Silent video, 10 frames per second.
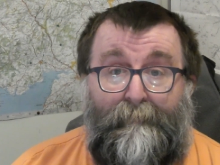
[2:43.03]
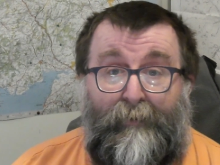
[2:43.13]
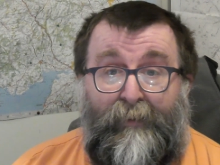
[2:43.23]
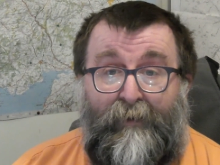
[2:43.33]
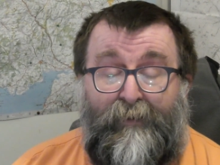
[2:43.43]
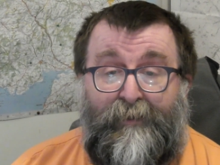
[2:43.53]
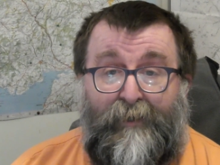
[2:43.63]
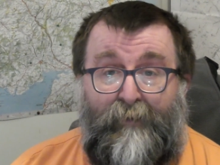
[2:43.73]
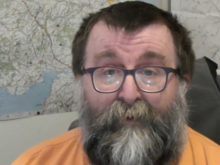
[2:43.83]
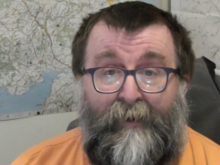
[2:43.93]
But the other
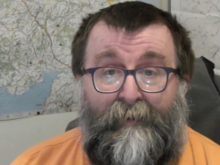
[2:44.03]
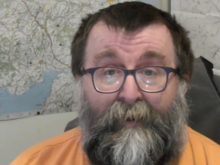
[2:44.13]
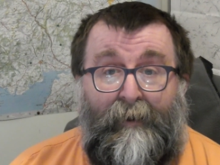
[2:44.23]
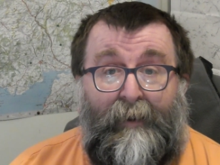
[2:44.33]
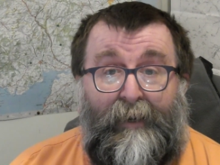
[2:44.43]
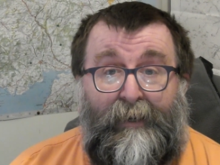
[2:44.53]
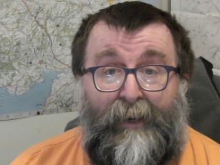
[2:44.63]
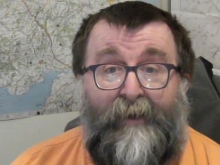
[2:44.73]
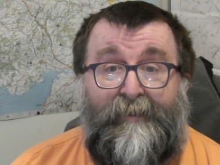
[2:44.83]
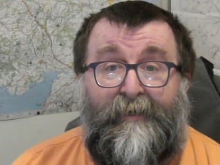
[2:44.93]
two,
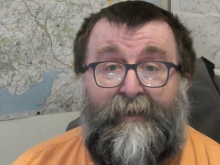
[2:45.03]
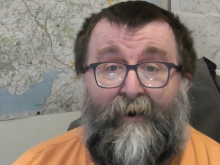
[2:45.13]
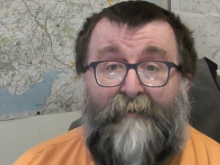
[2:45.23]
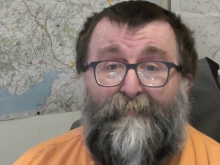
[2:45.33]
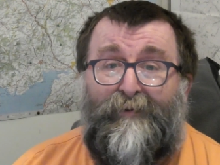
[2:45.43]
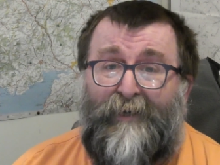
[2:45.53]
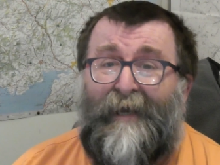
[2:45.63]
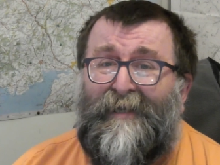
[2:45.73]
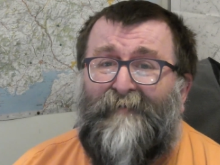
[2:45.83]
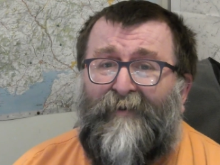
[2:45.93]

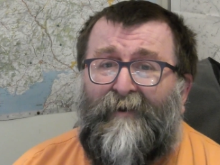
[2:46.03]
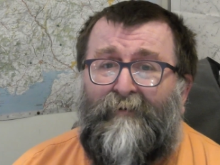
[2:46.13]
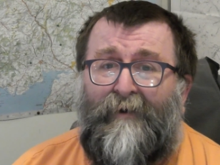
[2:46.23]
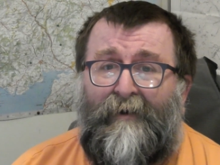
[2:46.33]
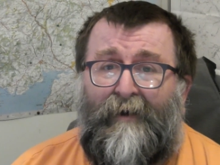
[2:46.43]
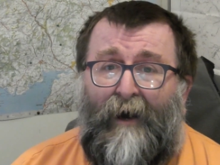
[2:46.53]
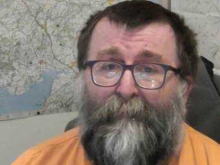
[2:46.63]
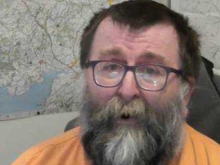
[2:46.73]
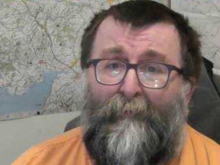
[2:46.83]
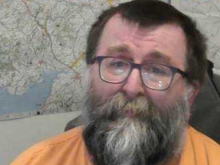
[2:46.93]
99% of you are
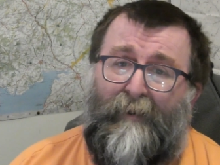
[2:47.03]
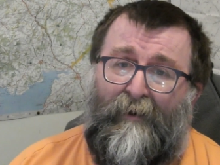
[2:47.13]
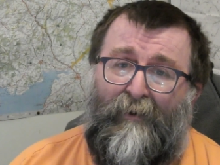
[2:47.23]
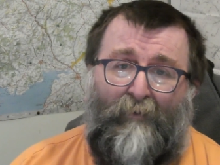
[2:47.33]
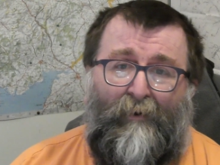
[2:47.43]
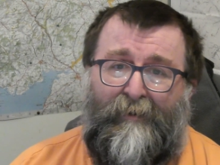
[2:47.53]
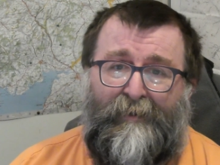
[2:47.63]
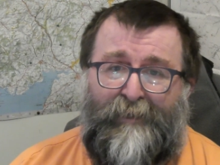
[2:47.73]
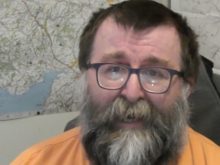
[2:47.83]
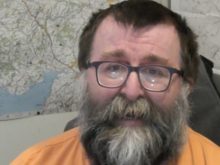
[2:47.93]
probably going to want to
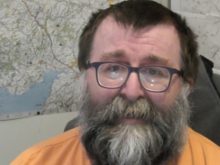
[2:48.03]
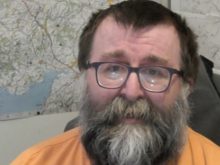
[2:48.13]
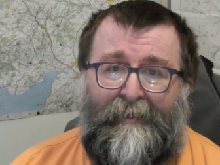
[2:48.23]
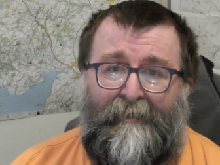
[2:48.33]
set